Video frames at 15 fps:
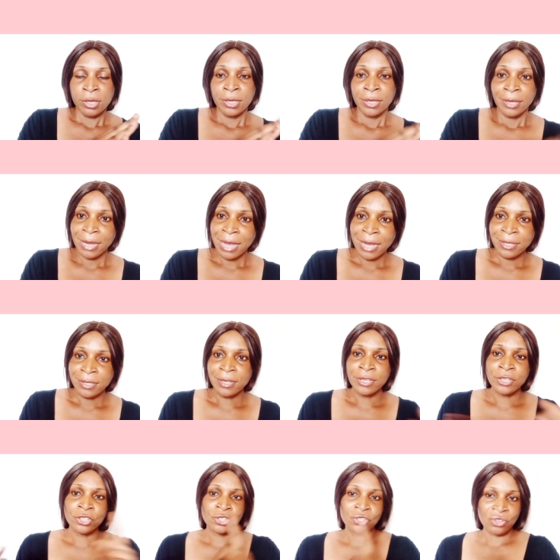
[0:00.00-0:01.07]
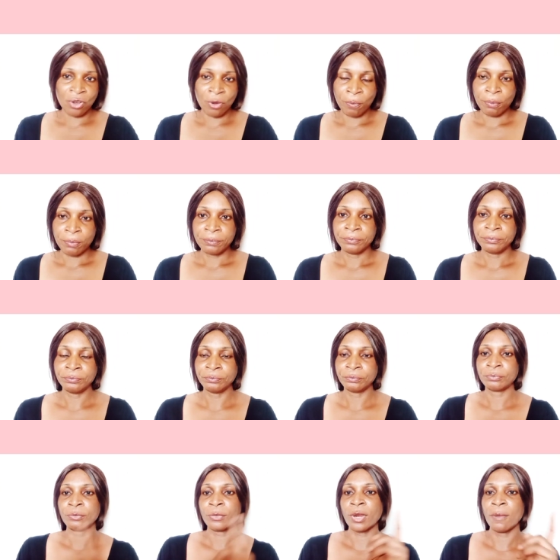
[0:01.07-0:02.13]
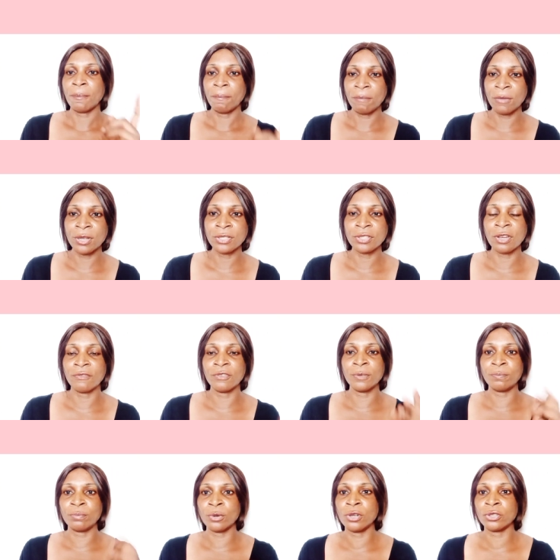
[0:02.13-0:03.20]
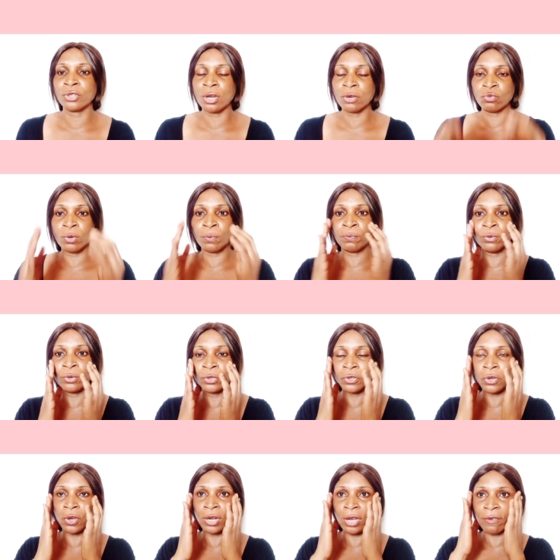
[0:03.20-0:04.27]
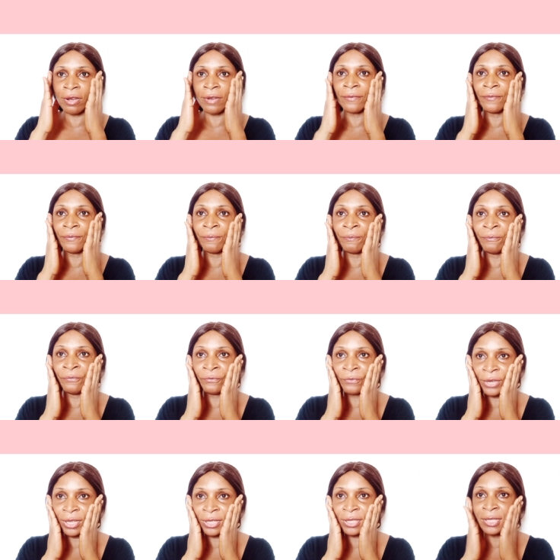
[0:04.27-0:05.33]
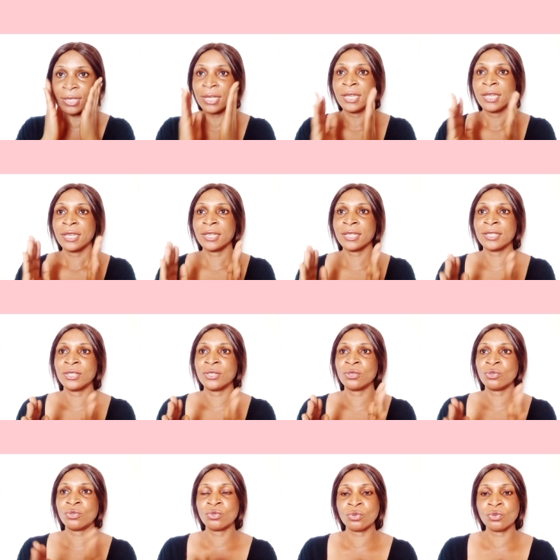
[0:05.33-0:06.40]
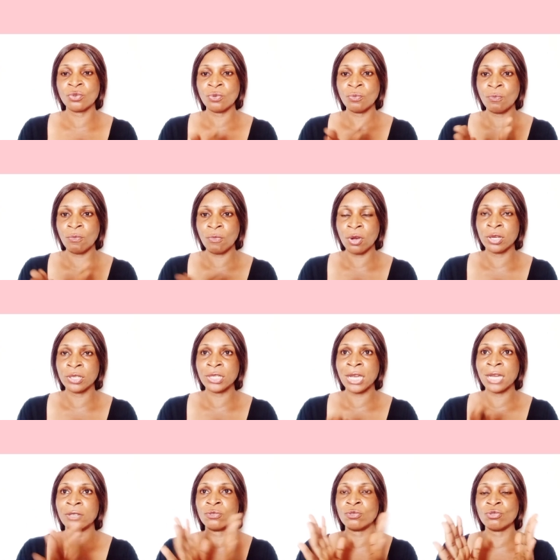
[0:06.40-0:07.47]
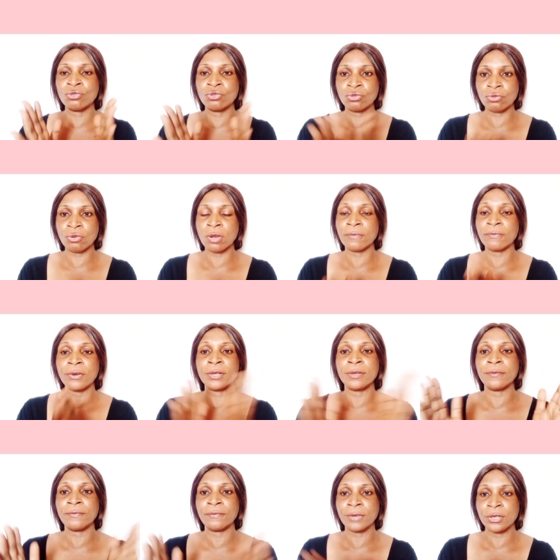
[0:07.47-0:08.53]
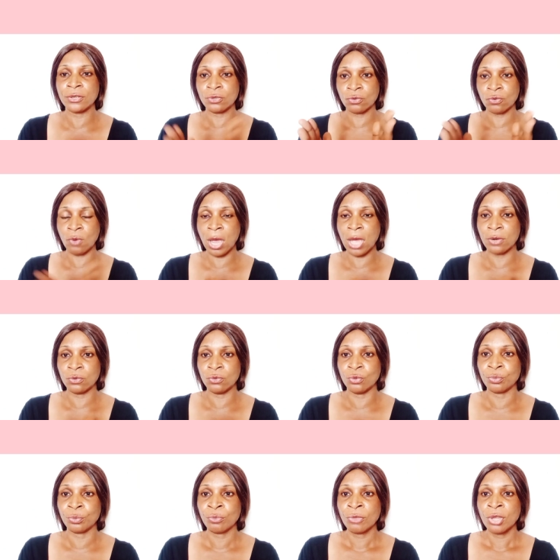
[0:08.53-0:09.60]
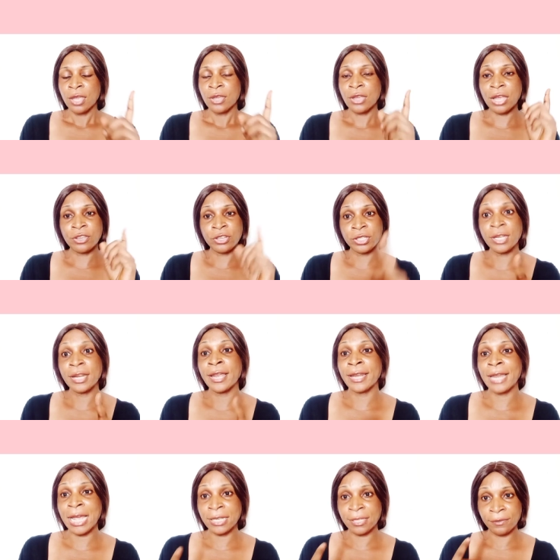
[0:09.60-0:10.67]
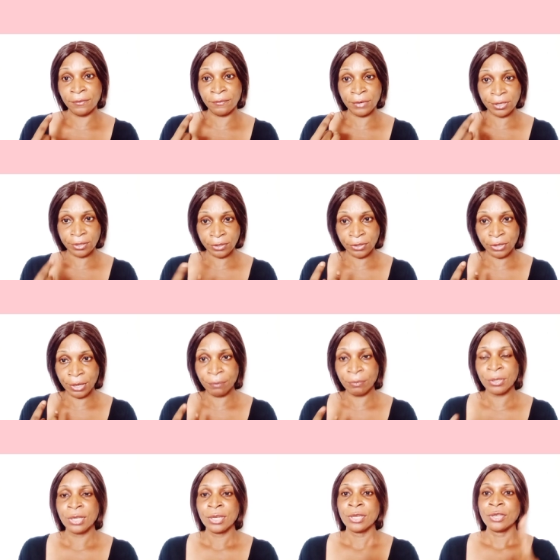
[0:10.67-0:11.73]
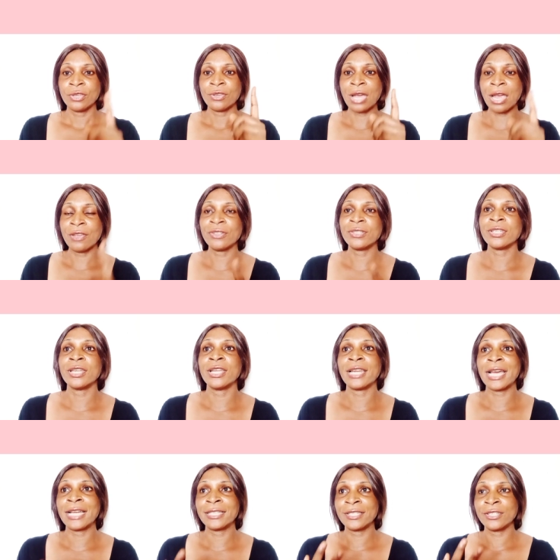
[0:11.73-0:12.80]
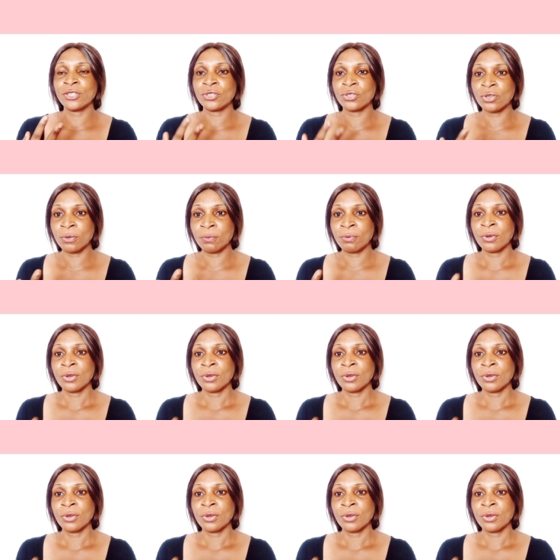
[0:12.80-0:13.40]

lightening soap. Most of the product we put on our face is too much and too strong for the face to handle. You are using a lightening face cream, you are using a lightening soap,